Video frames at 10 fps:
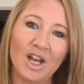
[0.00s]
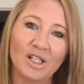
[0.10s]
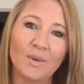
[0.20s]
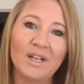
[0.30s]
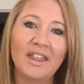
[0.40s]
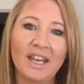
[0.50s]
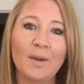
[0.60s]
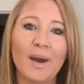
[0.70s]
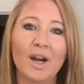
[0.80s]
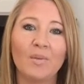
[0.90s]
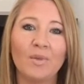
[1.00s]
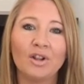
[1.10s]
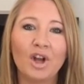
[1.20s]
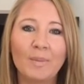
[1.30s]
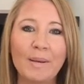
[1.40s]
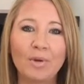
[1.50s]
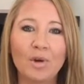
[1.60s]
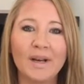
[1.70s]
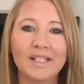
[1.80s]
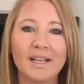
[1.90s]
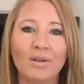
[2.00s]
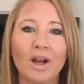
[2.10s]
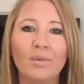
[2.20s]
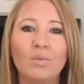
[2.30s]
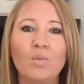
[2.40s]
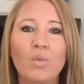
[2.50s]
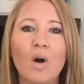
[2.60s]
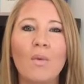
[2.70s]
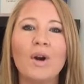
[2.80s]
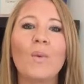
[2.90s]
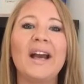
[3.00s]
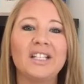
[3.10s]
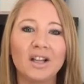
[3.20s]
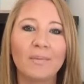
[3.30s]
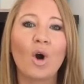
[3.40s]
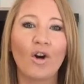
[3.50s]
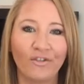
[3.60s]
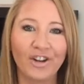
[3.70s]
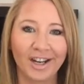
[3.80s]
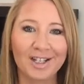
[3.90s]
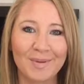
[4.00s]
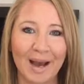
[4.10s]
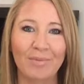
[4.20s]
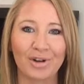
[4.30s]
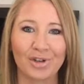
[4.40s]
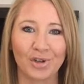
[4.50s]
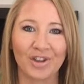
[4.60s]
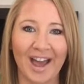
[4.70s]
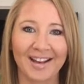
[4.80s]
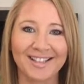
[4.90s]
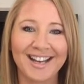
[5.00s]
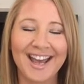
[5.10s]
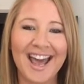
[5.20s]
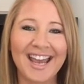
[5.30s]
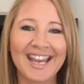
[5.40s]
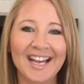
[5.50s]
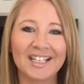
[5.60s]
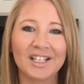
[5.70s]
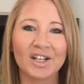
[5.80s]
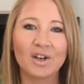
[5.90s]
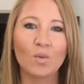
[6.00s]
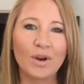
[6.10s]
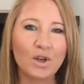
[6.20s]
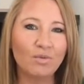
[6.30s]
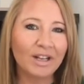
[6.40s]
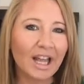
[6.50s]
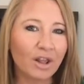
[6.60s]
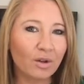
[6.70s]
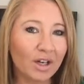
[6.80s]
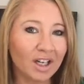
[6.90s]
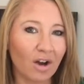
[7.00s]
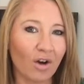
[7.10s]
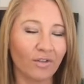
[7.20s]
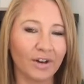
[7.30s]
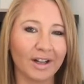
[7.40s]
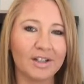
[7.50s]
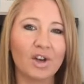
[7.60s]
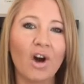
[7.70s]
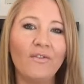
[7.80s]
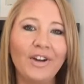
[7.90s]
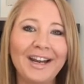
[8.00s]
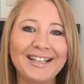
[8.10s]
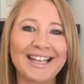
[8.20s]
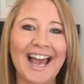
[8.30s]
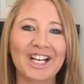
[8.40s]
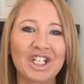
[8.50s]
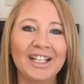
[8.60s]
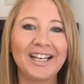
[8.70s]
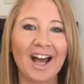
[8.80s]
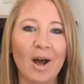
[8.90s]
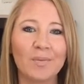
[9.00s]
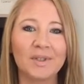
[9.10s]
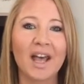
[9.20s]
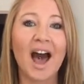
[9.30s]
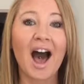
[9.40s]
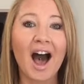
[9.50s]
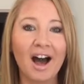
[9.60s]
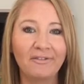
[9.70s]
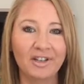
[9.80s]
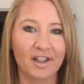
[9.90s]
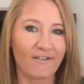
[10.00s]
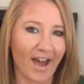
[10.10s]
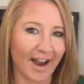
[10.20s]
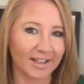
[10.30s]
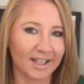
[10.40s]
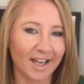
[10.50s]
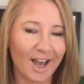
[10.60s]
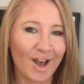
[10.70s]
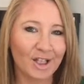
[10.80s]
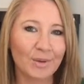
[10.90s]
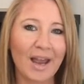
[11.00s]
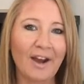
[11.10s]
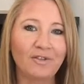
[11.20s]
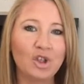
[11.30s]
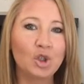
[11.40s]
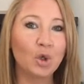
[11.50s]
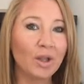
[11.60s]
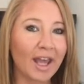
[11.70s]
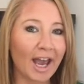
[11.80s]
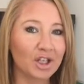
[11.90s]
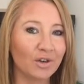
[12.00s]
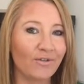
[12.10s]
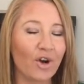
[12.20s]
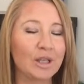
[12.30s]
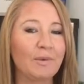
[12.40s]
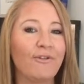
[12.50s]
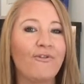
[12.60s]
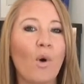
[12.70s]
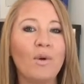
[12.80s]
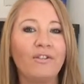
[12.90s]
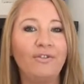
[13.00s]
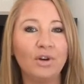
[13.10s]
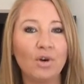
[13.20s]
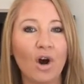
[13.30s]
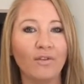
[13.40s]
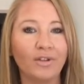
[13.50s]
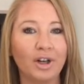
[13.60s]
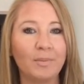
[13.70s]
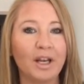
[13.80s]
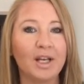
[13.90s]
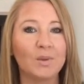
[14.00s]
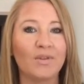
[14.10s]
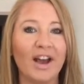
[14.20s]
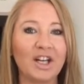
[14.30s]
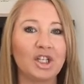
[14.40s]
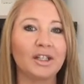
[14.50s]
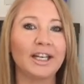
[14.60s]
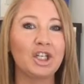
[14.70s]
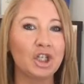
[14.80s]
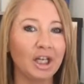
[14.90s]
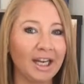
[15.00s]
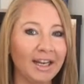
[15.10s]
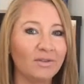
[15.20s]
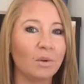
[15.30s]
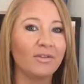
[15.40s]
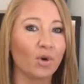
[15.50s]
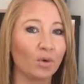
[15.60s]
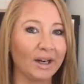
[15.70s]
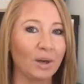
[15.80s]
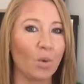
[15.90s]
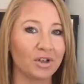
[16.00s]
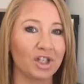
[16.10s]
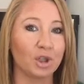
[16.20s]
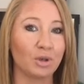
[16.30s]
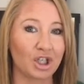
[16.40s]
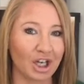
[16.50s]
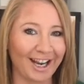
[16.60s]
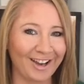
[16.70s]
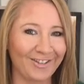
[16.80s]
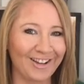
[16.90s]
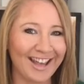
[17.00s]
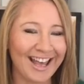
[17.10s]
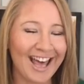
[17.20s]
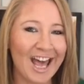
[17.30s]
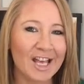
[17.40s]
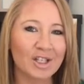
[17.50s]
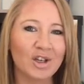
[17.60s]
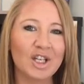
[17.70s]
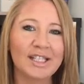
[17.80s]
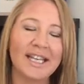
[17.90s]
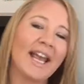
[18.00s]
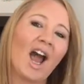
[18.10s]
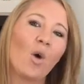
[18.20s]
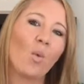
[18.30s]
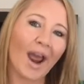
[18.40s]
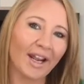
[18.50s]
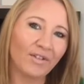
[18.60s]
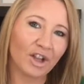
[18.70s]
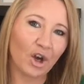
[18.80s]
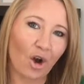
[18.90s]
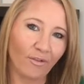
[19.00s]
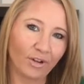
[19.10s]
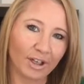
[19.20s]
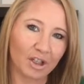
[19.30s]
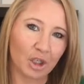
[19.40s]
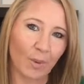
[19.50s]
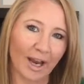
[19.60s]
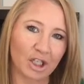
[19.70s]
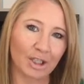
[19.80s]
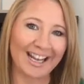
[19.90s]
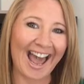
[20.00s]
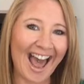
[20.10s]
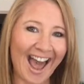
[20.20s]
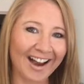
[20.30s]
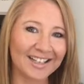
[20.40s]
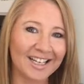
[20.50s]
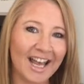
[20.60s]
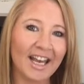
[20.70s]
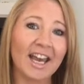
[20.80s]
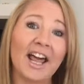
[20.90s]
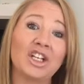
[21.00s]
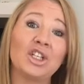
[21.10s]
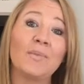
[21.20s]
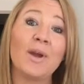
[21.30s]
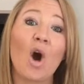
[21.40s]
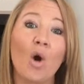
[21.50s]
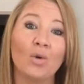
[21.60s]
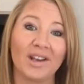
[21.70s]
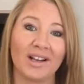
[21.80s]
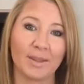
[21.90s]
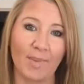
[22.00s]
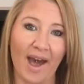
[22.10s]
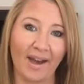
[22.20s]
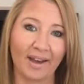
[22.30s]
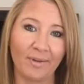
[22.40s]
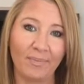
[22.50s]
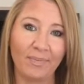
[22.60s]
So when you think about it, a lot of people always think, well, I want to wait till I'm confident to be able to do that. Yet when you really look at confidence, confidence actually comes after the fact. So we have to do the action first before we feel confident, because we've actually achieved what we've already wanted to achieve. So do you see how waiting for the confidence to actually act can actually be holding us back?